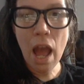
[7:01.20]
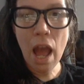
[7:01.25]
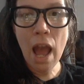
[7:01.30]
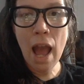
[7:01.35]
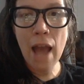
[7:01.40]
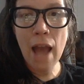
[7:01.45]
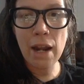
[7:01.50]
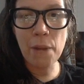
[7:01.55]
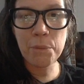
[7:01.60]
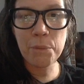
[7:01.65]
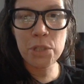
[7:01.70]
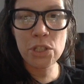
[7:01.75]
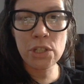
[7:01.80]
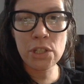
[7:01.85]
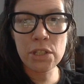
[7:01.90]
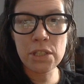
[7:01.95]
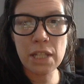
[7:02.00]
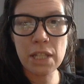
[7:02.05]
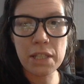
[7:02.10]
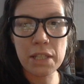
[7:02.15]
and I'm just going
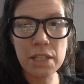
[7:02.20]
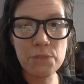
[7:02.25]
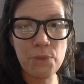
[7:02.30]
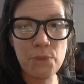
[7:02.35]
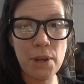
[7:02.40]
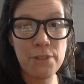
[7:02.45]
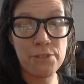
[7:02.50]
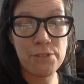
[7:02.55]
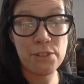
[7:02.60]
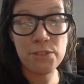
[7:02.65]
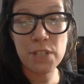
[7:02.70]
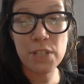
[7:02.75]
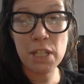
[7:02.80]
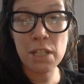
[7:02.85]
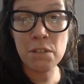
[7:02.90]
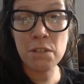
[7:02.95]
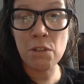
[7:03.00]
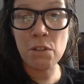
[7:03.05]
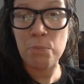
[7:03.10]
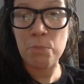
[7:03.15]
to set this by
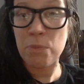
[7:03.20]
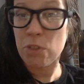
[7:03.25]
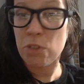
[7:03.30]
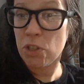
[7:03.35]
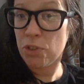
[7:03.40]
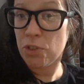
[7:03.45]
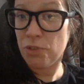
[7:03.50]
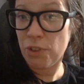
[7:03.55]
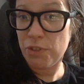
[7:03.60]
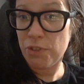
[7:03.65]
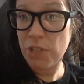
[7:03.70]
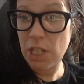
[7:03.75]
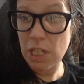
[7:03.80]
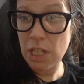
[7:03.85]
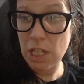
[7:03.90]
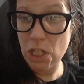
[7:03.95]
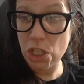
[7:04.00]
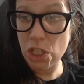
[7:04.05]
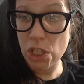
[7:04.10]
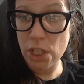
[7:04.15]
15 to 15
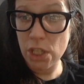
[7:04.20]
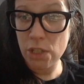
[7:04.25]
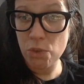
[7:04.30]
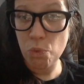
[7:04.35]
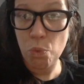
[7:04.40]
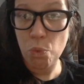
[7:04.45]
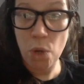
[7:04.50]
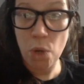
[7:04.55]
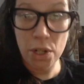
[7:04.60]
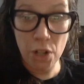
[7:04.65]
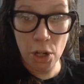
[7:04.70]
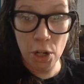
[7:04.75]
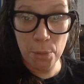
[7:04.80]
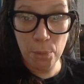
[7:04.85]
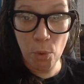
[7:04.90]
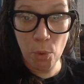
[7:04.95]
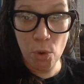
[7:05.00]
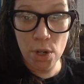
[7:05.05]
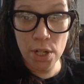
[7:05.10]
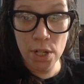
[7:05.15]
inches, one
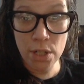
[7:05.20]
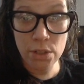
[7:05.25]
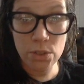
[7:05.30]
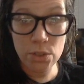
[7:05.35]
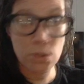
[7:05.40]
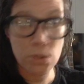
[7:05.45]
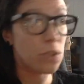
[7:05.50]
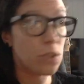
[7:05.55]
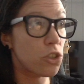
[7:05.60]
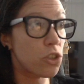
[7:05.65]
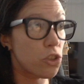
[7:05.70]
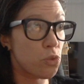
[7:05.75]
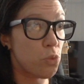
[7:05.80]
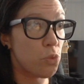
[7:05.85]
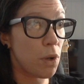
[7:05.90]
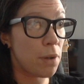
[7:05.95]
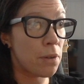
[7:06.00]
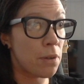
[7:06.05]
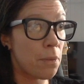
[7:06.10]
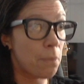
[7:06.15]
artboard. So it's just
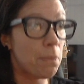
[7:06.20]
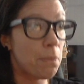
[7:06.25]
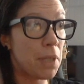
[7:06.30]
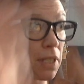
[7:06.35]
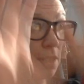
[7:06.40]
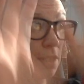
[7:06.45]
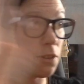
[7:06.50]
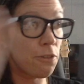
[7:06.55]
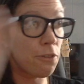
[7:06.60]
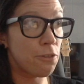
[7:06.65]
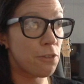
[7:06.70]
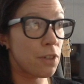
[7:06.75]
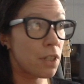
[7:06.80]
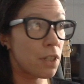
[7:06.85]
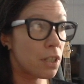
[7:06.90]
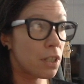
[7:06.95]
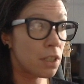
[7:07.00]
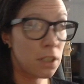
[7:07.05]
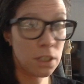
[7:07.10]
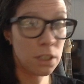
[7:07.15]
one piece of
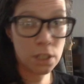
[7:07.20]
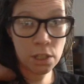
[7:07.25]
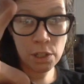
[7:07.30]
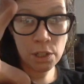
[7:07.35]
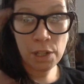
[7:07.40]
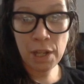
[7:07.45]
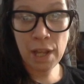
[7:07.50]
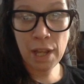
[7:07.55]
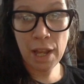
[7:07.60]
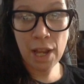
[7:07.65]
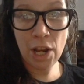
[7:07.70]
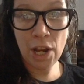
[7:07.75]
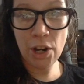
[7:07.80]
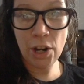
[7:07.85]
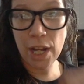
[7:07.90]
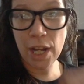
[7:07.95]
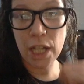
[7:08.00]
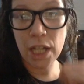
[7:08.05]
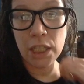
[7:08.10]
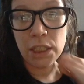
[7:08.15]

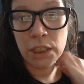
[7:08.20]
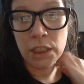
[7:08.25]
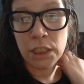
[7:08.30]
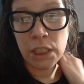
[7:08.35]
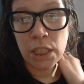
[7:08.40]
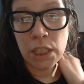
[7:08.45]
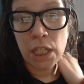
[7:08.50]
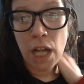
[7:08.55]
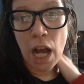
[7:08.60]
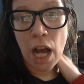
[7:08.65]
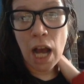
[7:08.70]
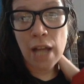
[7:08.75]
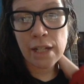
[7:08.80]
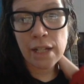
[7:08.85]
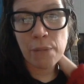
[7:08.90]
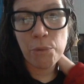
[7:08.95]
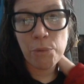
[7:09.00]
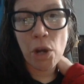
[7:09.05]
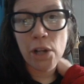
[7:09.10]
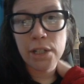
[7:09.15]
area. And
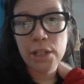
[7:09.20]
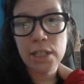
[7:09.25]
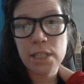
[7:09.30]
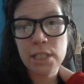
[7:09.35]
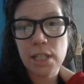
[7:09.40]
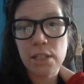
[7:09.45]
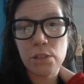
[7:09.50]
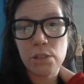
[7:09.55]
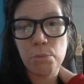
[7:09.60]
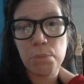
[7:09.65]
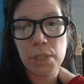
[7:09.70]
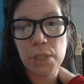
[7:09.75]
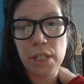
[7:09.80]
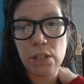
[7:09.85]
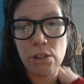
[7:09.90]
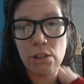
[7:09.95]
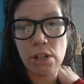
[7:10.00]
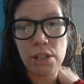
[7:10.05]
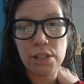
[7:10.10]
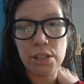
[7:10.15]
I'm not going to set the bleed
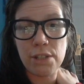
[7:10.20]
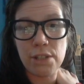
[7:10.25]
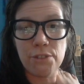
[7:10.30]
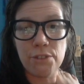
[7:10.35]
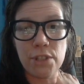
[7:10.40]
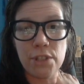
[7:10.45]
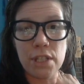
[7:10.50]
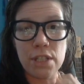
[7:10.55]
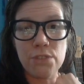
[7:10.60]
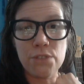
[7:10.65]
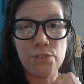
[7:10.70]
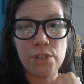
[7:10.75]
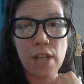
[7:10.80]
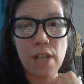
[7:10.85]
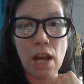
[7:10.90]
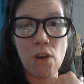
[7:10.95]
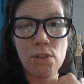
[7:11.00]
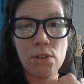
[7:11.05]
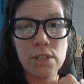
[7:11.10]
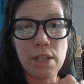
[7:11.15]
or anything for this for
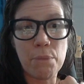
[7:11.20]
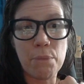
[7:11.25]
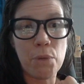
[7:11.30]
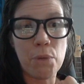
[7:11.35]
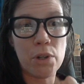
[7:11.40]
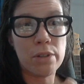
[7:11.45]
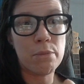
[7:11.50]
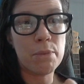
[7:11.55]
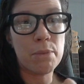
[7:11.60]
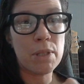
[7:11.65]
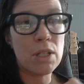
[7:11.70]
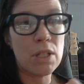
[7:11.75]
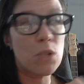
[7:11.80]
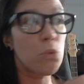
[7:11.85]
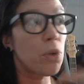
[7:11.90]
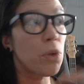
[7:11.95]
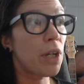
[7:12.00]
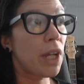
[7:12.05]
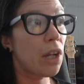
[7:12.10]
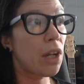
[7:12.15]
now because I'm going to be
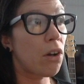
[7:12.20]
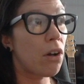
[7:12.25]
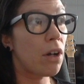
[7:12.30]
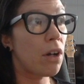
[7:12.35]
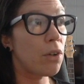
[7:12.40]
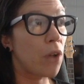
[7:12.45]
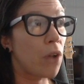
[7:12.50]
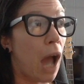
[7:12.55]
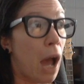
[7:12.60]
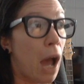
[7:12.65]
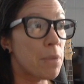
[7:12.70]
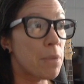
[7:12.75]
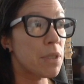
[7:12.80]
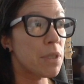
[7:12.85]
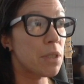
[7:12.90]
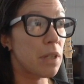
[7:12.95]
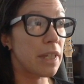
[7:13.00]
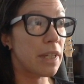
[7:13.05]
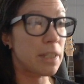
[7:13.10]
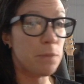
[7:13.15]
working on, I'm
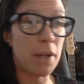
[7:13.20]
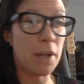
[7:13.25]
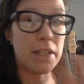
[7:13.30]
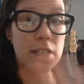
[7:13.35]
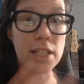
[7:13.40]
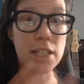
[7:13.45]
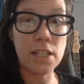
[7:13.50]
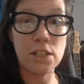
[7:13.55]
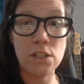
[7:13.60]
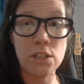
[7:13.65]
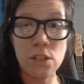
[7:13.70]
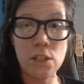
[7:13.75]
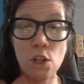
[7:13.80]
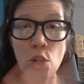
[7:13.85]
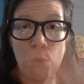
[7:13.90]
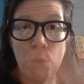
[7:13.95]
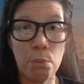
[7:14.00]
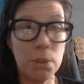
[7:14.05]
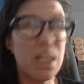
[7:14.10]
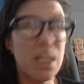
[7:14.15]
expecting it
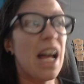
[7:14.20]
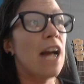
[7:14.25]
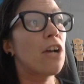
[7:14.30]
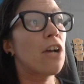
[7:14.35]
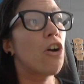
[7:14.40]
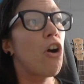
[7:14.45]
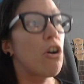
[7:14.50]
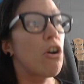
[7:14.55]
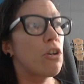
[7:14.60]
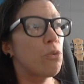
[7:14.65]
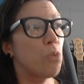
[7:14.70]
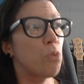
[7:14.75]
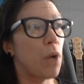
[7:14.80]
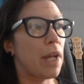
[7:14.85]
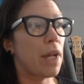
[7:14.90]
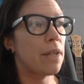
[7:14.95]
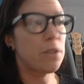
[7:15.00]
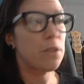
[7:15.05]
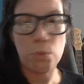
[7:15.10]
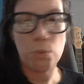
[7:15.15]
black on
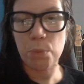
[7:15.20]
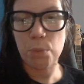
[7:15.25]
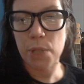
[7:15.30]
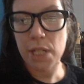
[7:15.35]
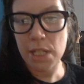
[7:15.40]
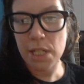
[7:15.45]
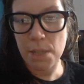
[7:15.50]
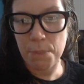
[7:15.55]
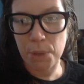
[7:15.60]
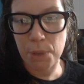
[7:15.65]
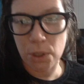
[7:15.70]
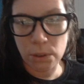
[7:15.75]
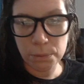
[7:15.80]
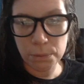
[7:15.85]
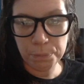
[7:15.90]
white, so pretty typical.